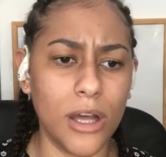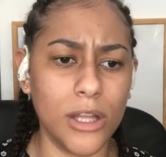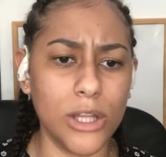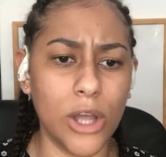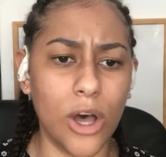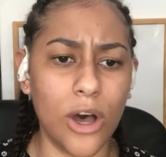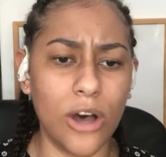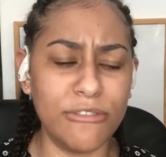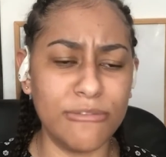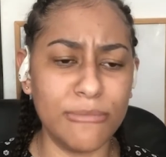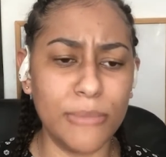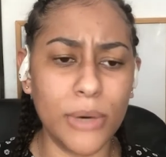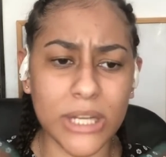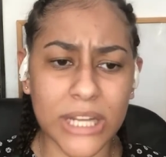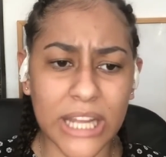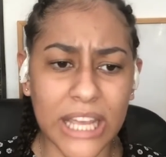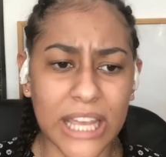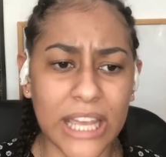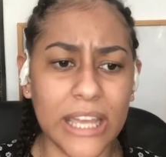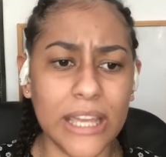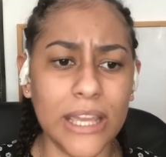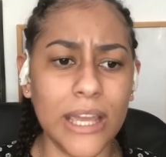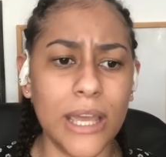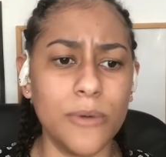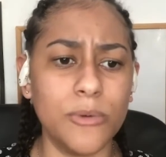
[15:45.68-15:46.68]
lot of
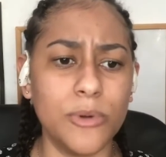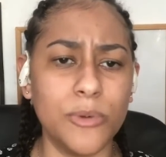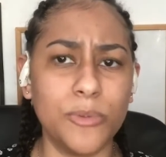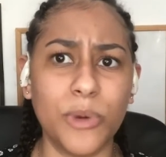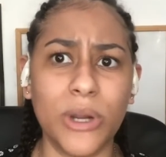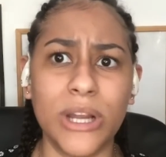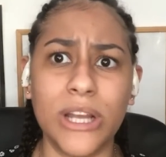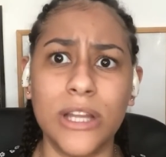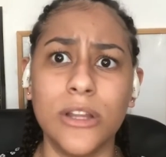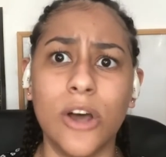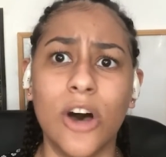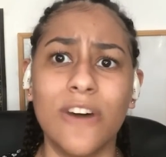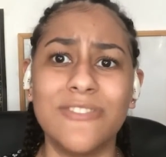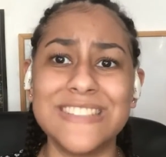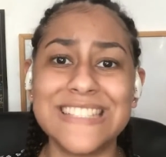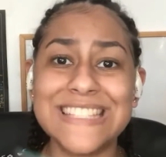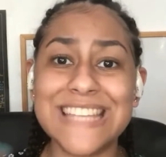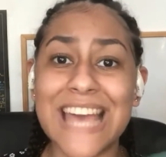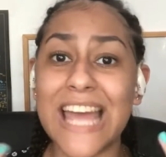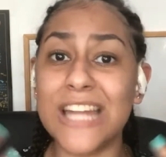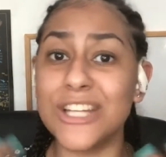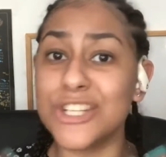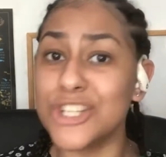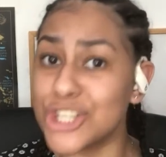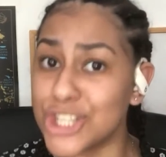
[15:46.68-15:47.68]
money, it would bring a lot of
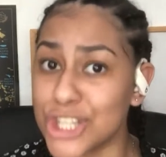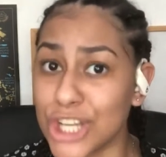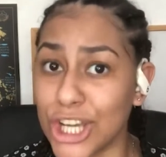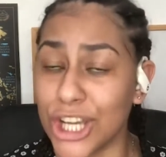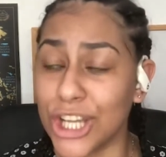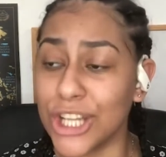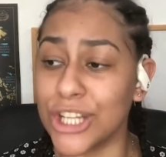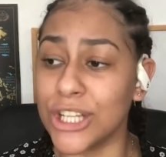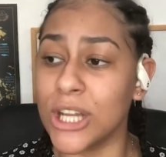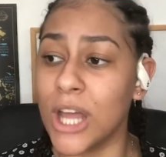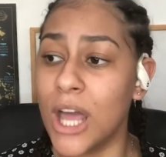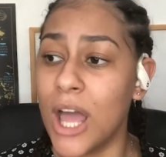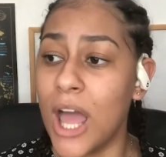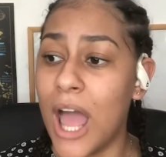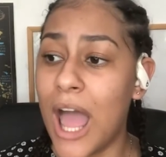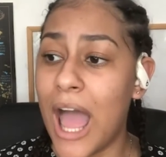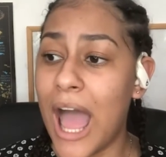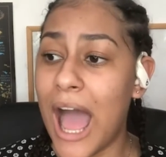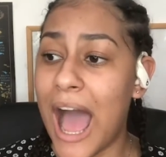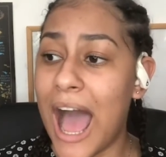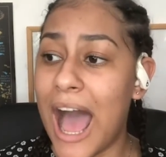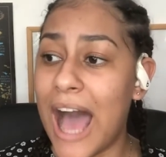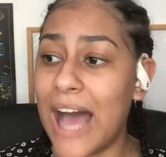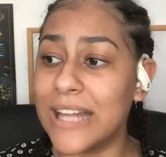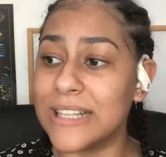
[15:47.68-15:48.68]
attention,
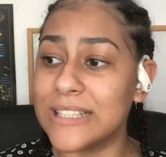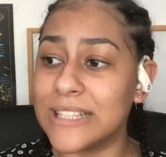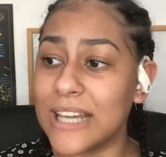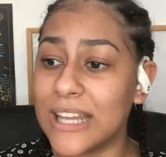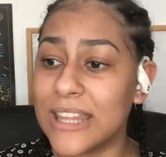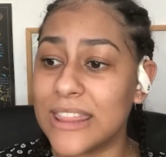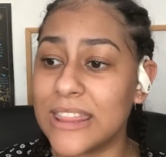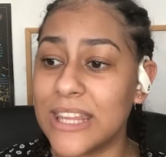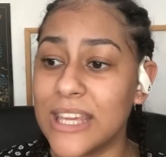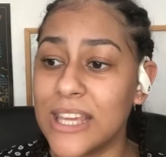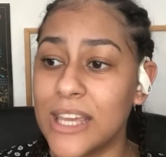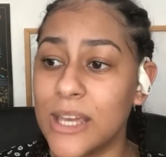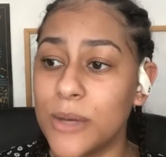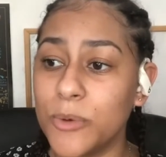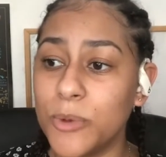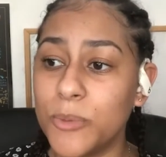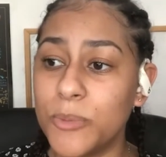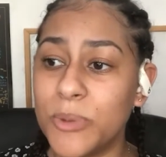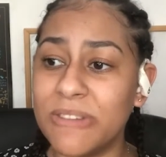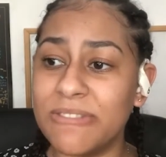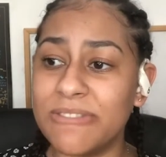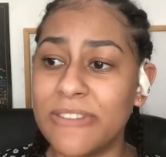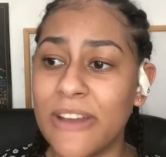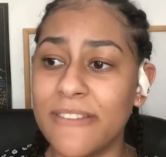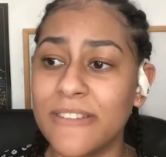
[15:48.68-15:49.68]
and I think it would
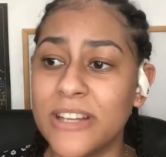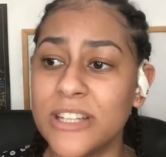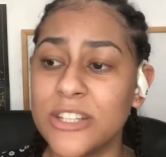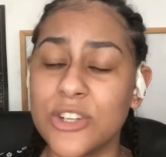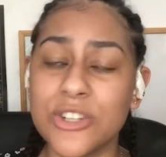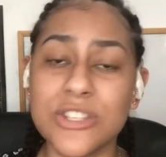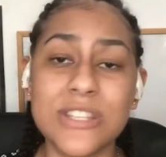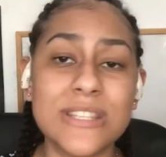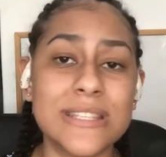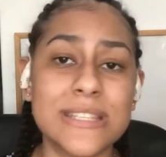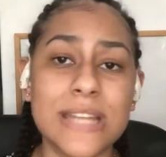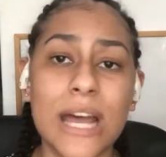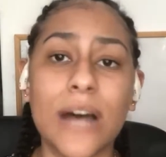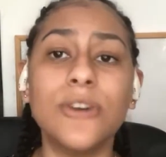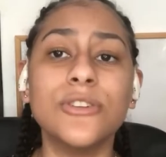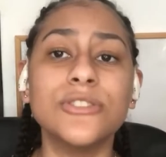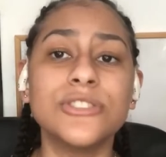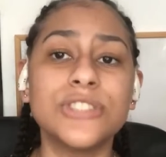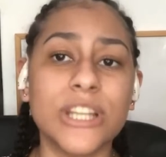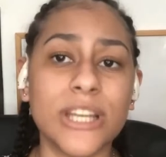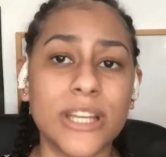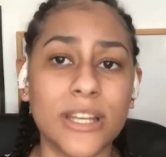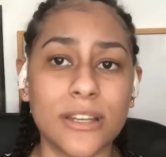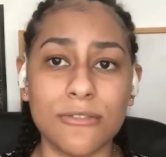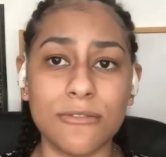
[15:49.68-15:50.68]
be very
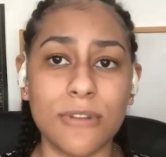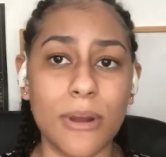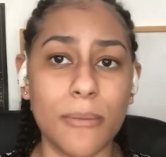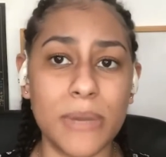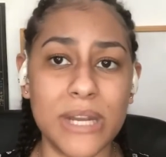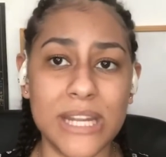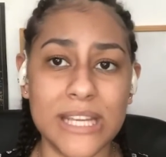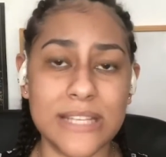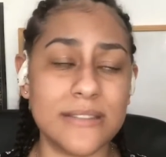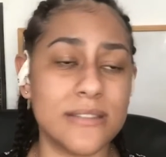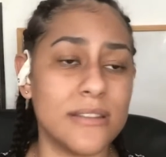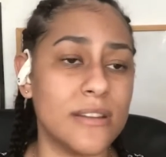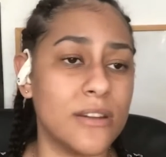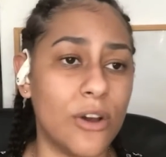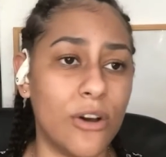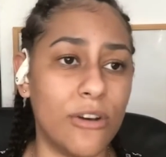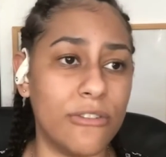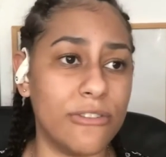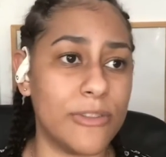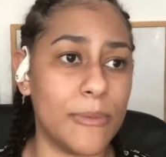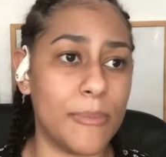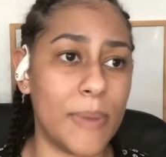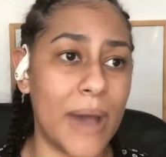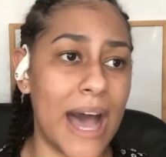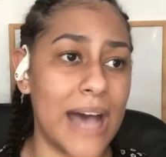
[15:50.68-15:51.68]
nostalgic and reminiscent
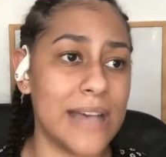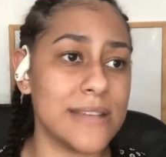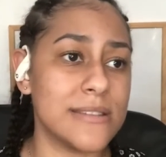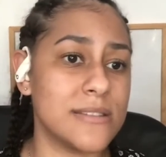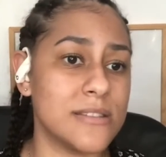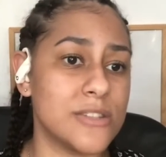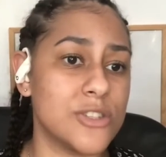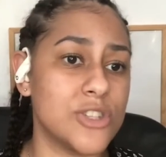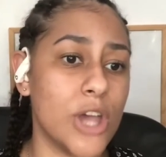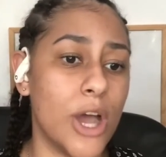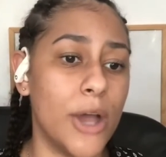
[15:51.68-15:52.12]
of the past.